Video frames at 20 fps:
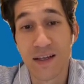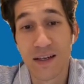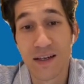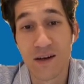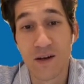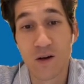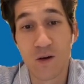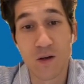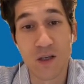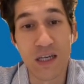
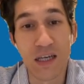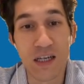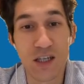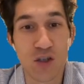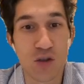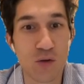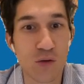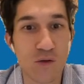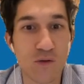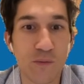Oh yeah, I
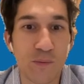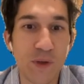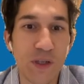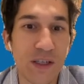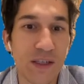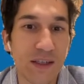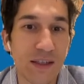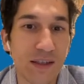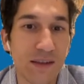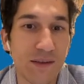should have
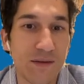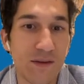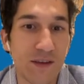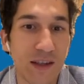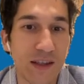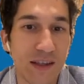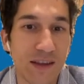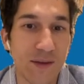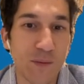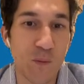been
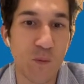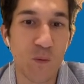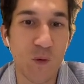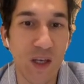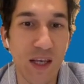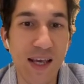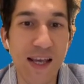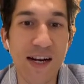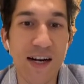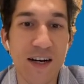
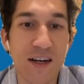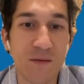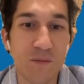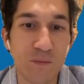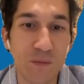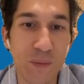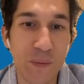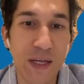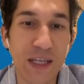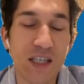here.
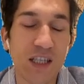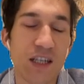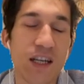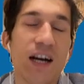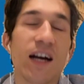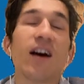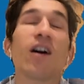Imagine, I,